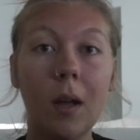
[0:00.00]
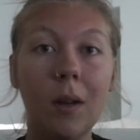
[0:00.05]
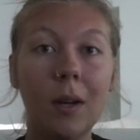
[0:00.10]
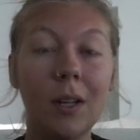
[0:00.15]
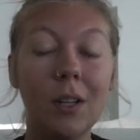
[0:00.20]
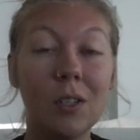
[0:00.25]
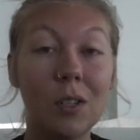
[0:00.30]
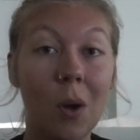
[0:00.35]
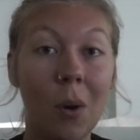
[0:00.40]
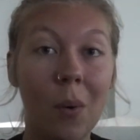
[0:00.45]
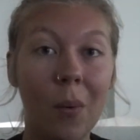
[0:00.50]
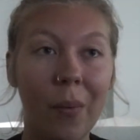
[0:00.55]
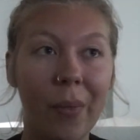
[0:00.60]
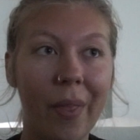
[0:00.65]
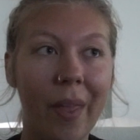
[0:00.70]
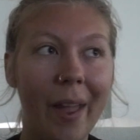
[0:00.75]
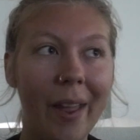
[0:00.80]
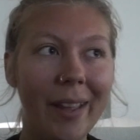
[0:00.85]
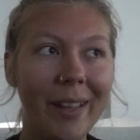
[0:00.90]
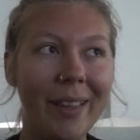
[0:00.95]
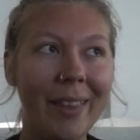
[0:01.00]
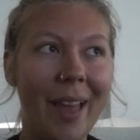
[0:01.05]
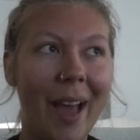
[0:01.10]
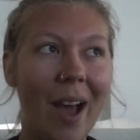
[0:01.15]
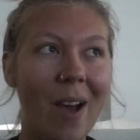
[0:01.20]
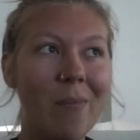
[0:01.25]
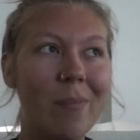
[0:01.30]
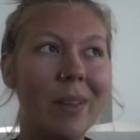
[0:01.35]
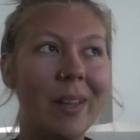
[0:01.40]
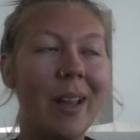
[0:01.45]
and I don't like
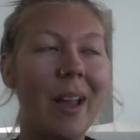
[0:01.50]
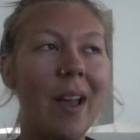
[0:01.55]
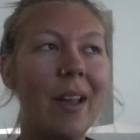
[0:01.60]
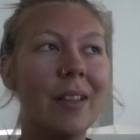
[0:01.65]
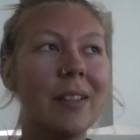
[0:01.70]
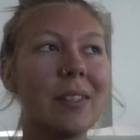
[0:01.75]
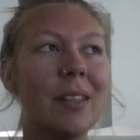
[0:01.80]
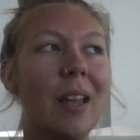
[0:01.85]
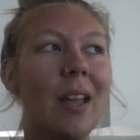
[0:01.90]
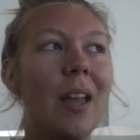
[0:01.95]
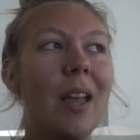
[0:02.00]
that, because